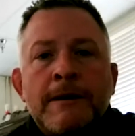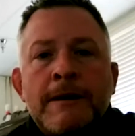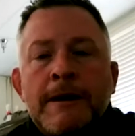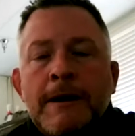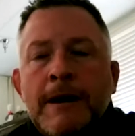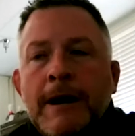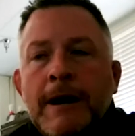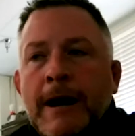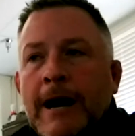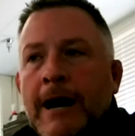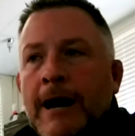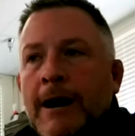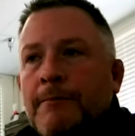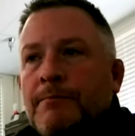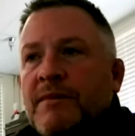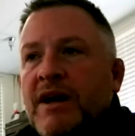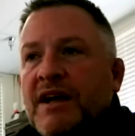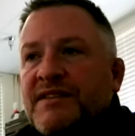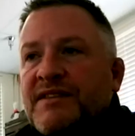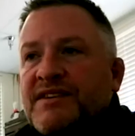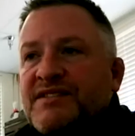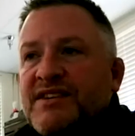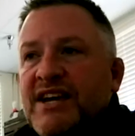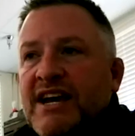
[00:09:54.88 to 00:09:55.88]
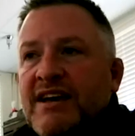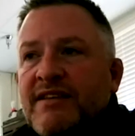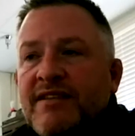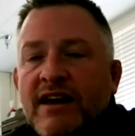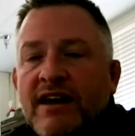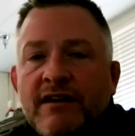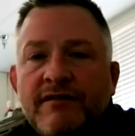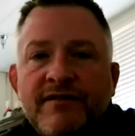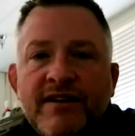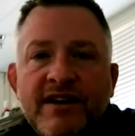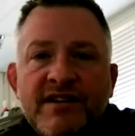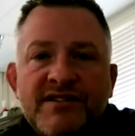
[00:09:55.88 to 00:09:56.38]
Not to say that
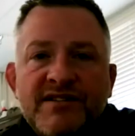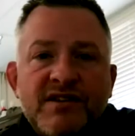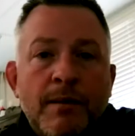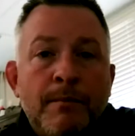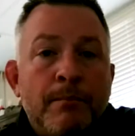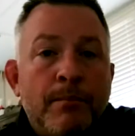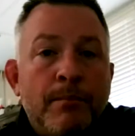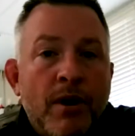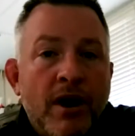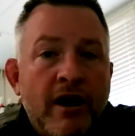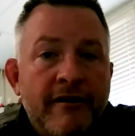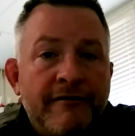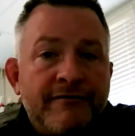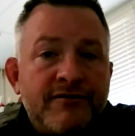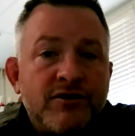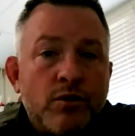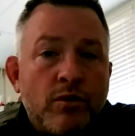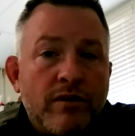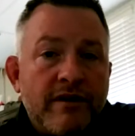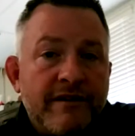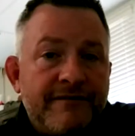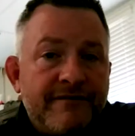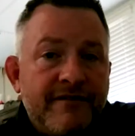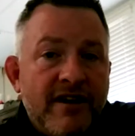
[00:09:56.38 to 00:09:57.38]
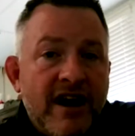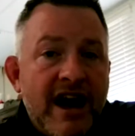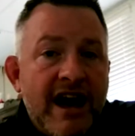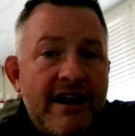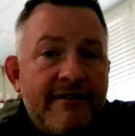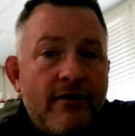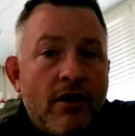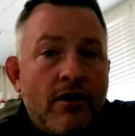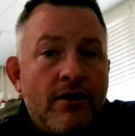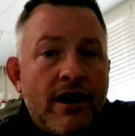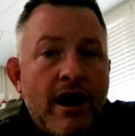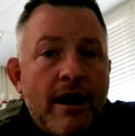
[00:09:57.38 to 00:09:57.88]
events above 25
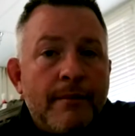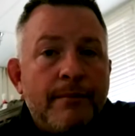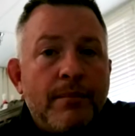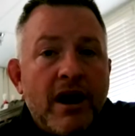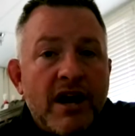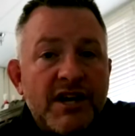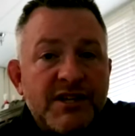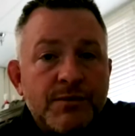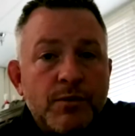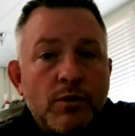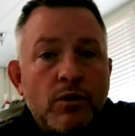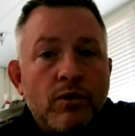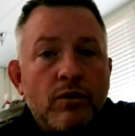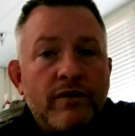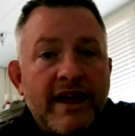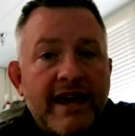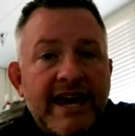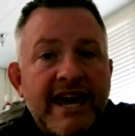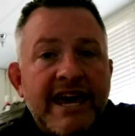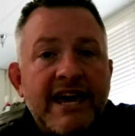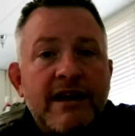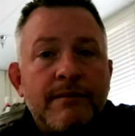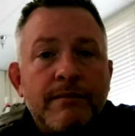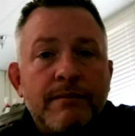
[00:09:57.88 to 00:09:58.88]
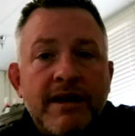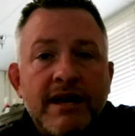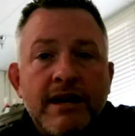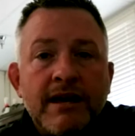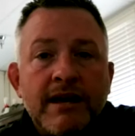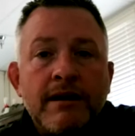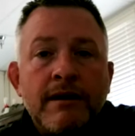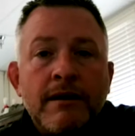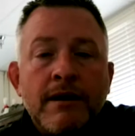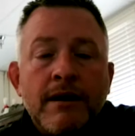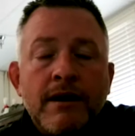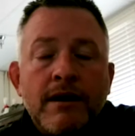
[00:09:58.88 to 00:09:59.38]
are not possible. They can be
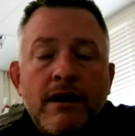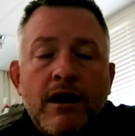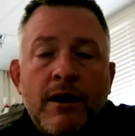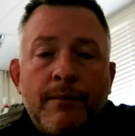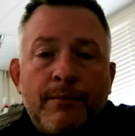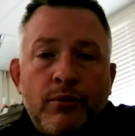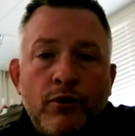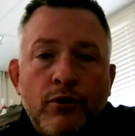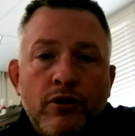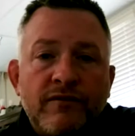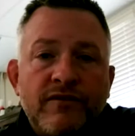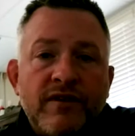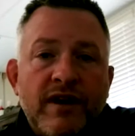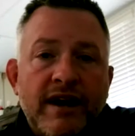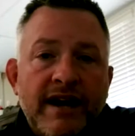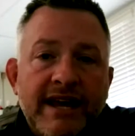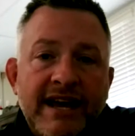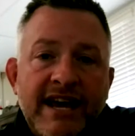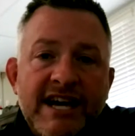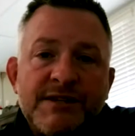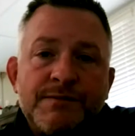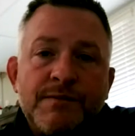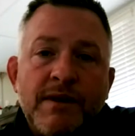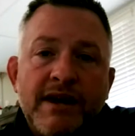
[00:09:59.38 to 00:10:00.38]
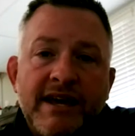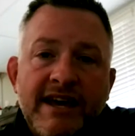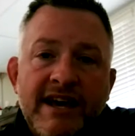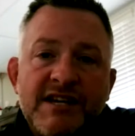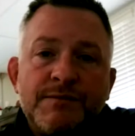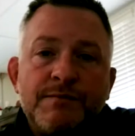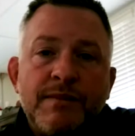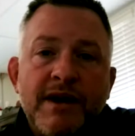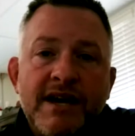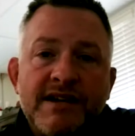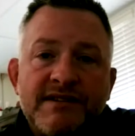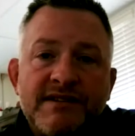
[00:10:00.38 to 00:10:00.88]
approved on a case-by-case
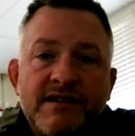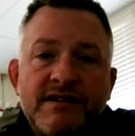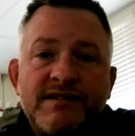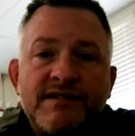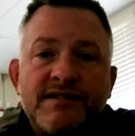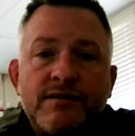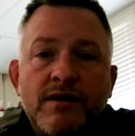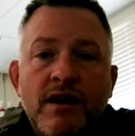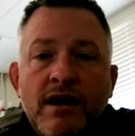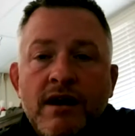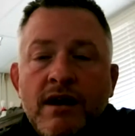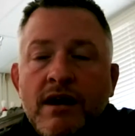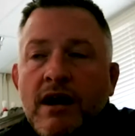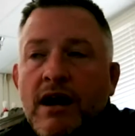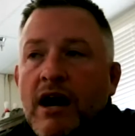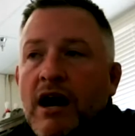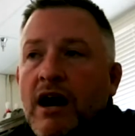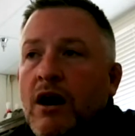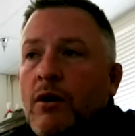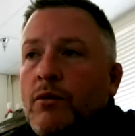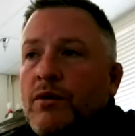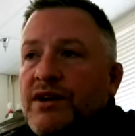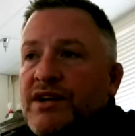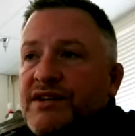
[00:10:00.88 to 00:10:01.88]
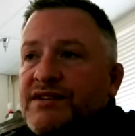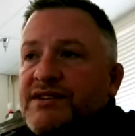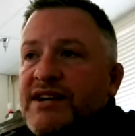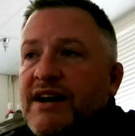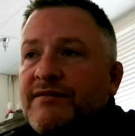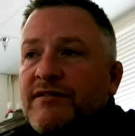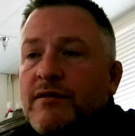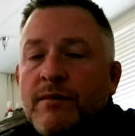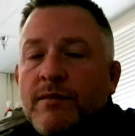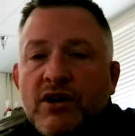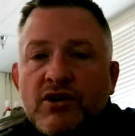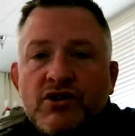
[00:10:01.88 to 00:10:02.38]
basis. We just have to
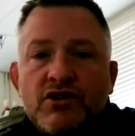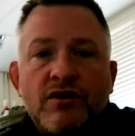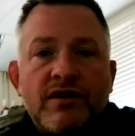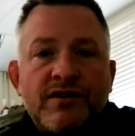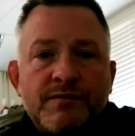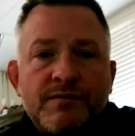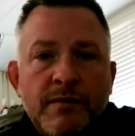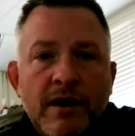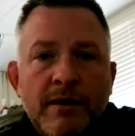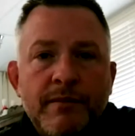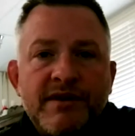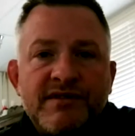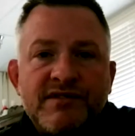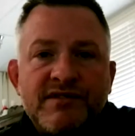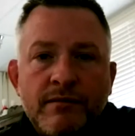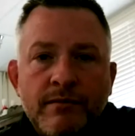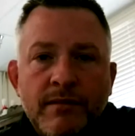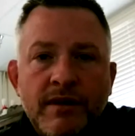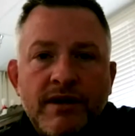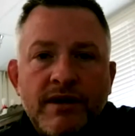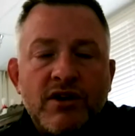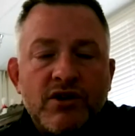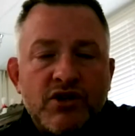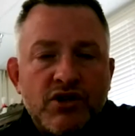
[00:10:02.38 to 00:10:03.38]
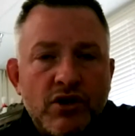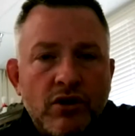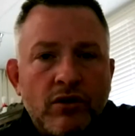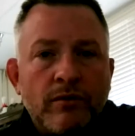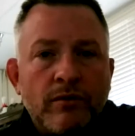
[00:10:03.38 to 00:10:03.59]
make sure there might be some additional